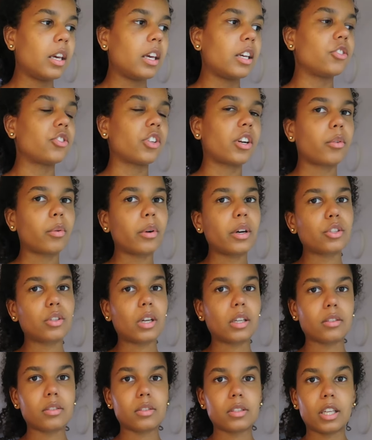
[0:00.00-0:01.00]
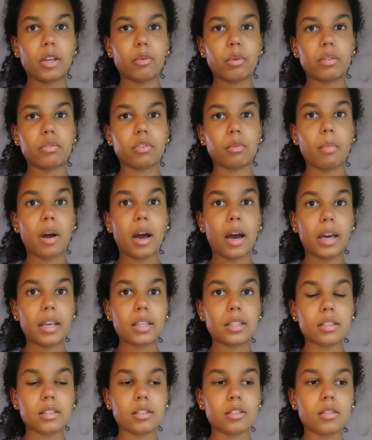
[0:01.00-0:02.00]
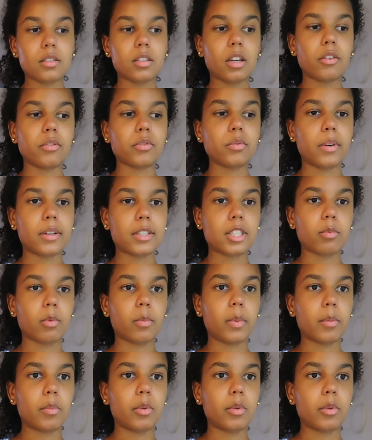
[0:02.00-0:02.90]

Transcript: In general, I try to stay away from iced stuff whilst I'm on my